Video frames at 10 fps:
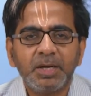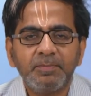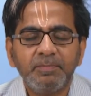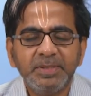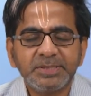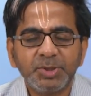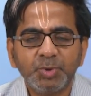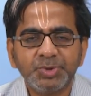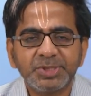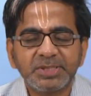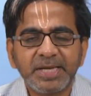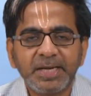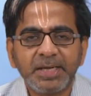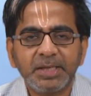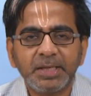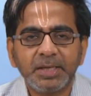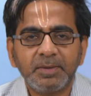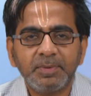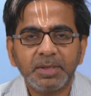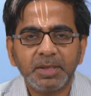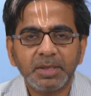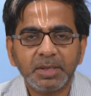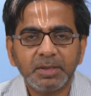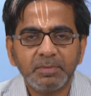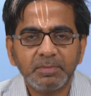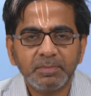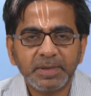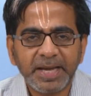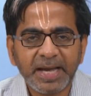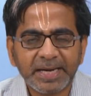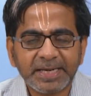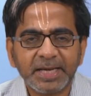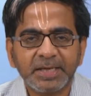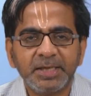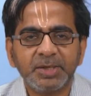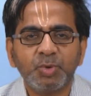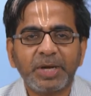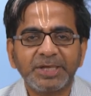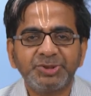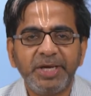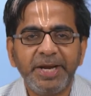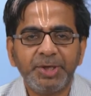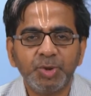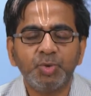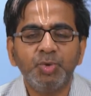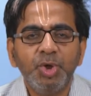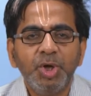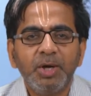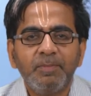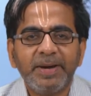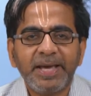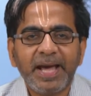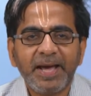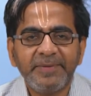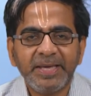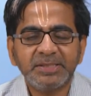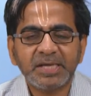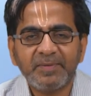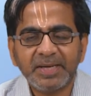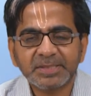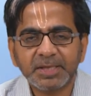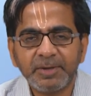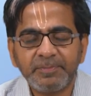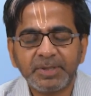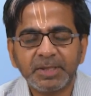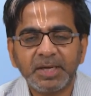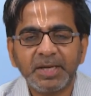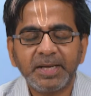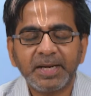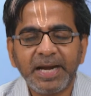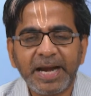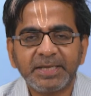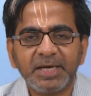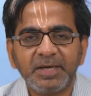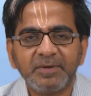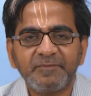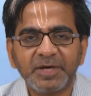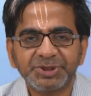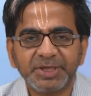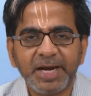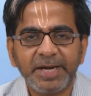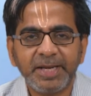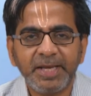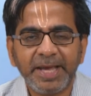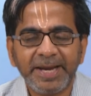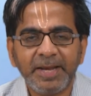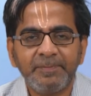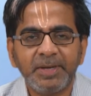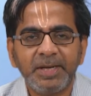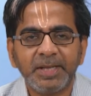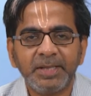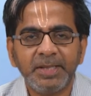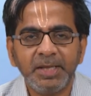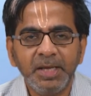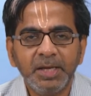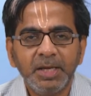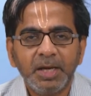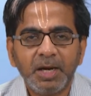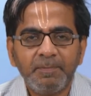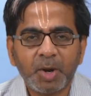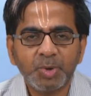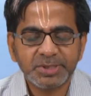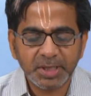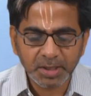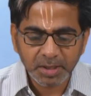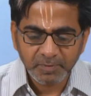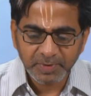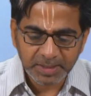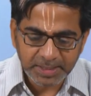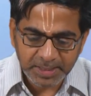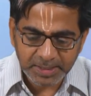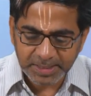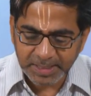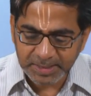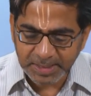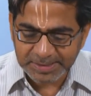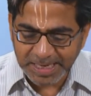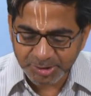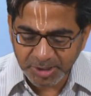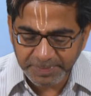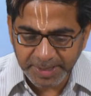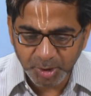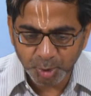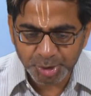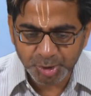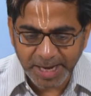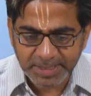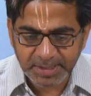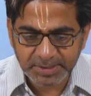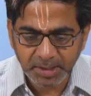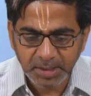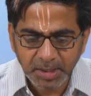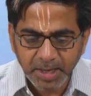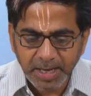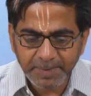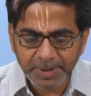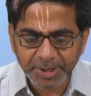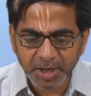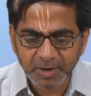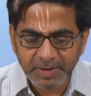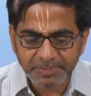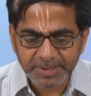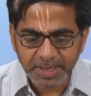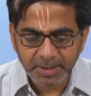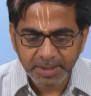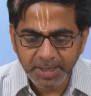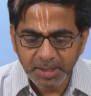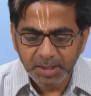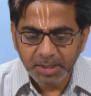misuse that a attacker could actually do by having JavaScript related functionality enabled in the browser, where that is actually being used to access a particular website, right.